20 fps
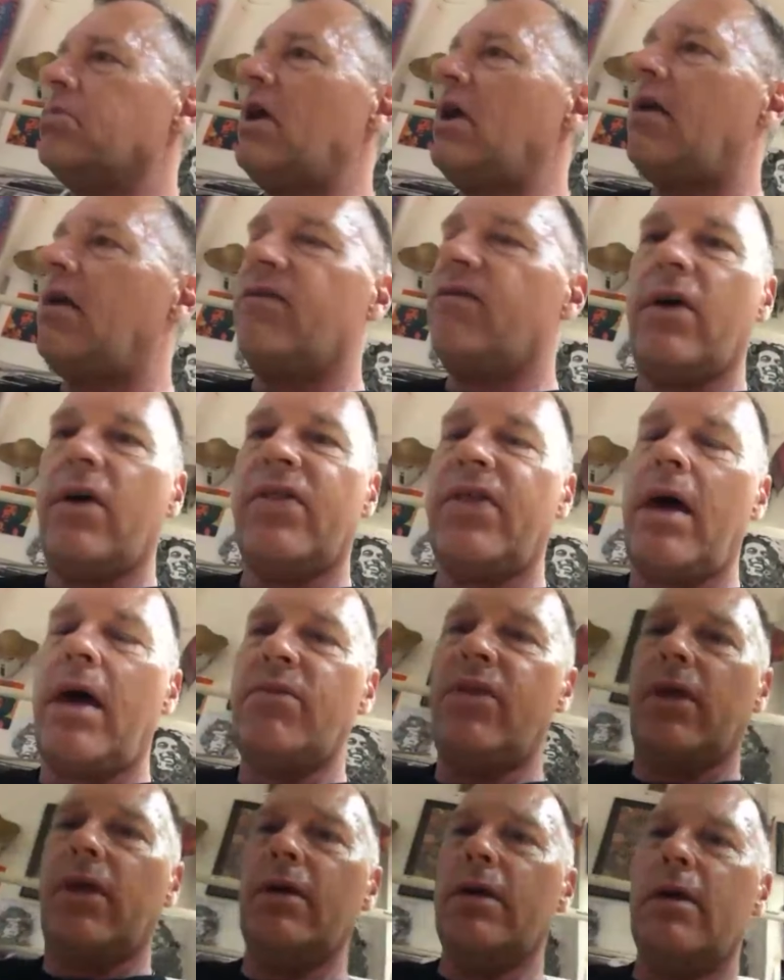done for
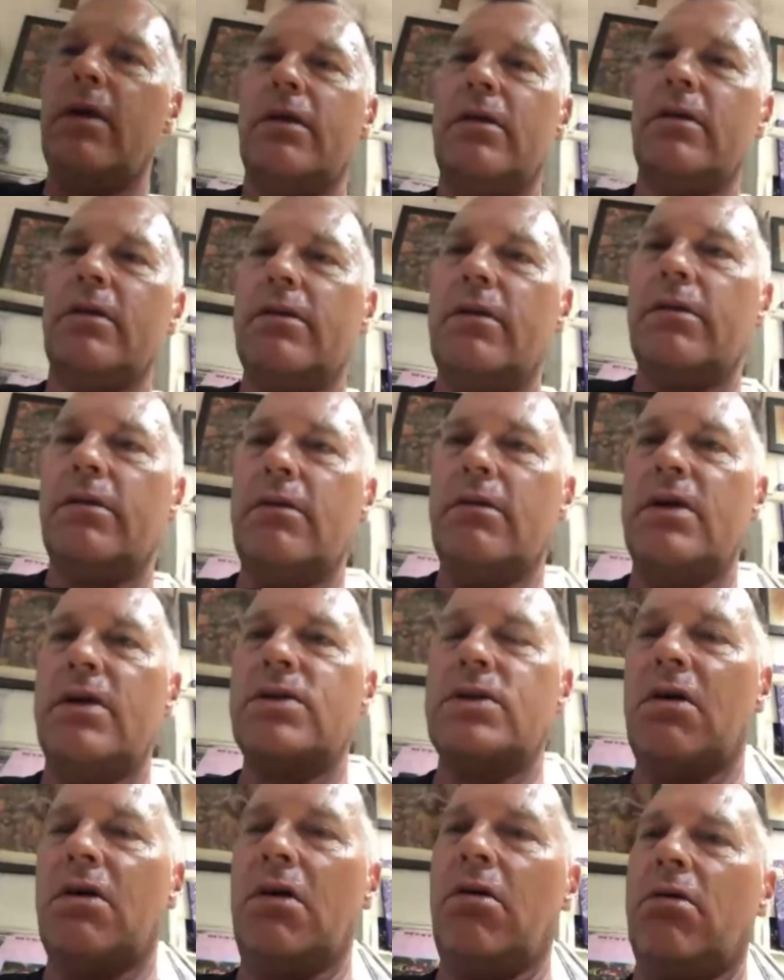something. Yeah,
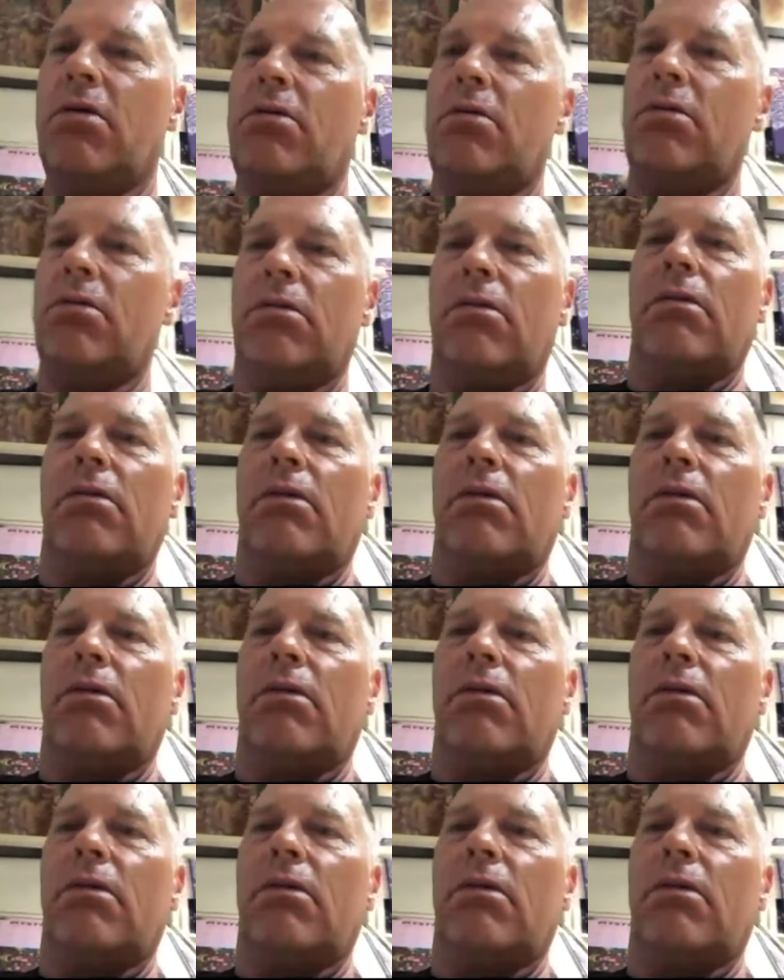there's yeah, no. Yeah.